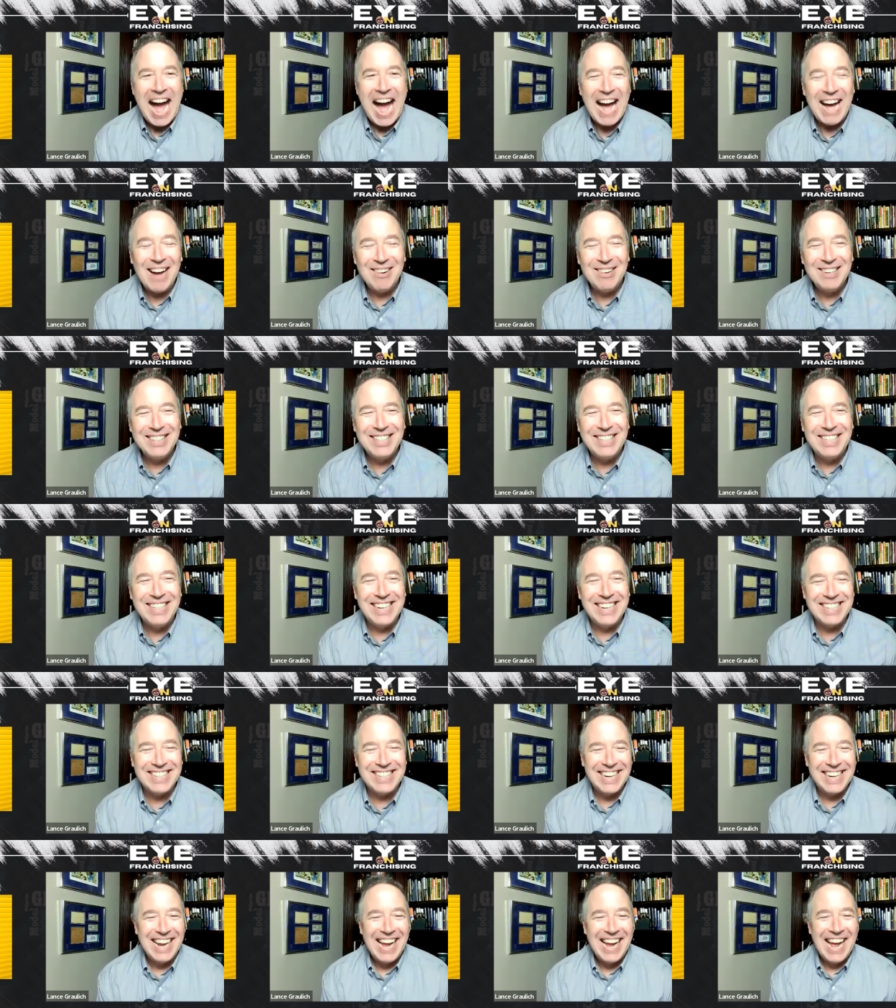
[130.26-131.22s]
in the I was world.
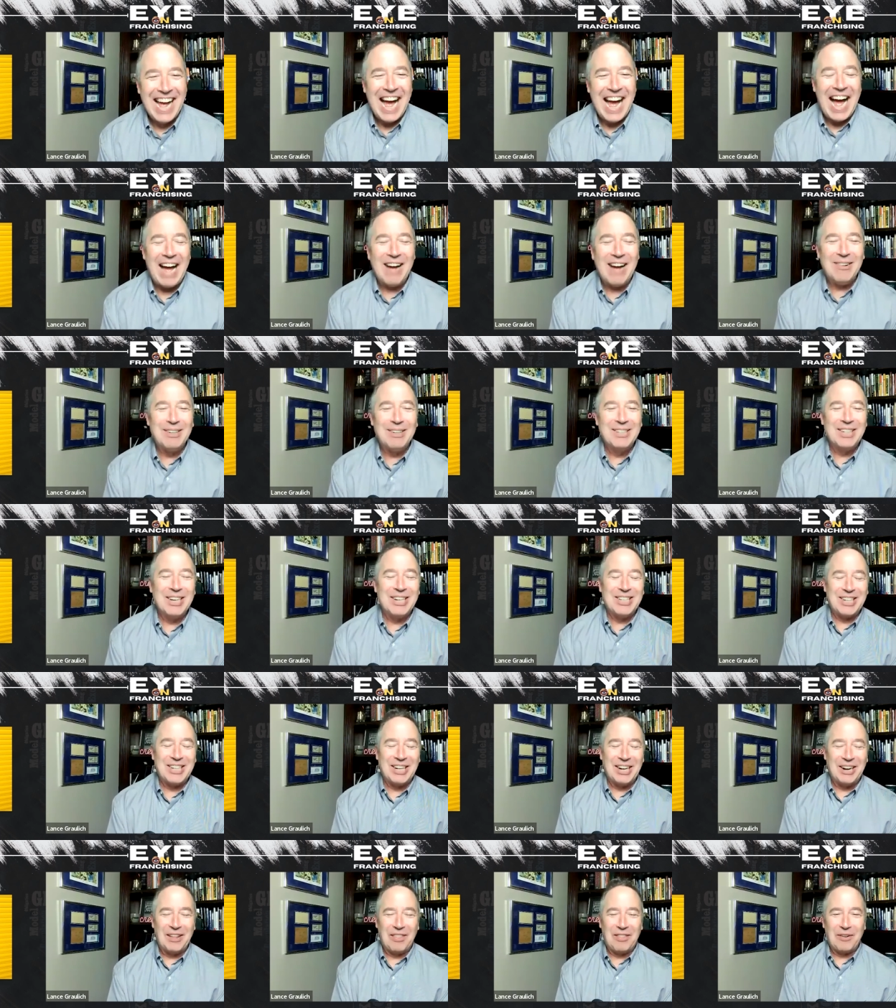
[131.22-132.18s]
just, I was yeah, just
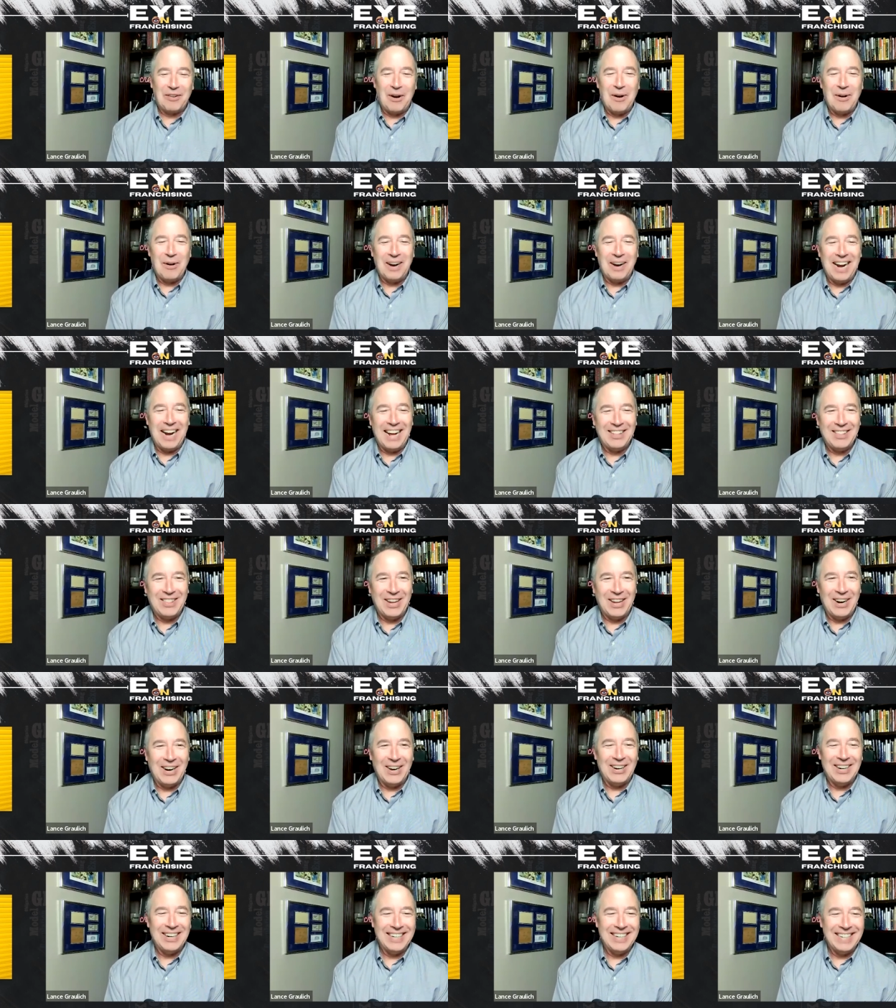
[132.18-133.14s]
sure, gonna throw it out might,
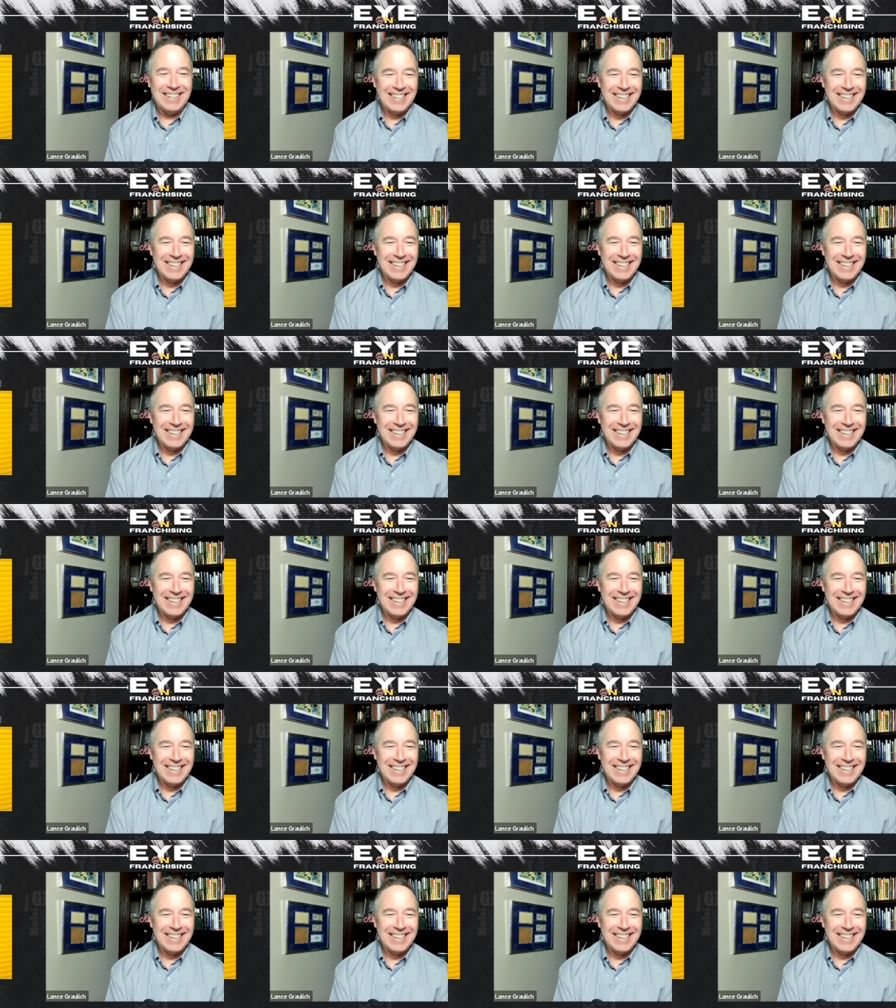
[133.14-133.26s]
there. And...